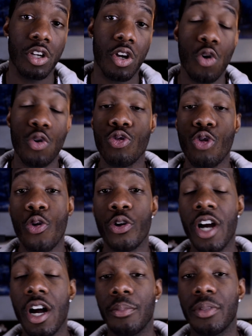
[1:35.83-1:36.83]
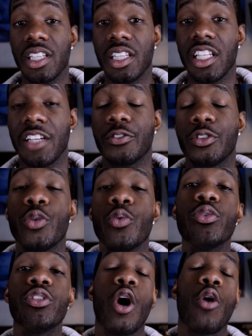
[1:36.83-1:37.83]
who growing up lived two
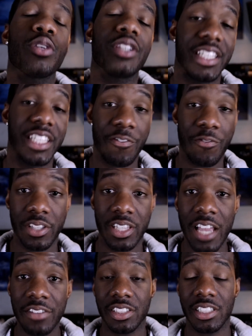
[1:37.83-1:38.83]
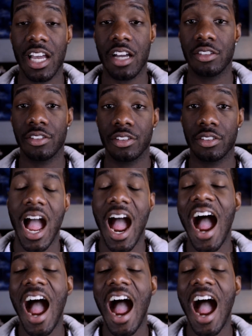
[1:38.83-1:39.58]
totally different lifestyles.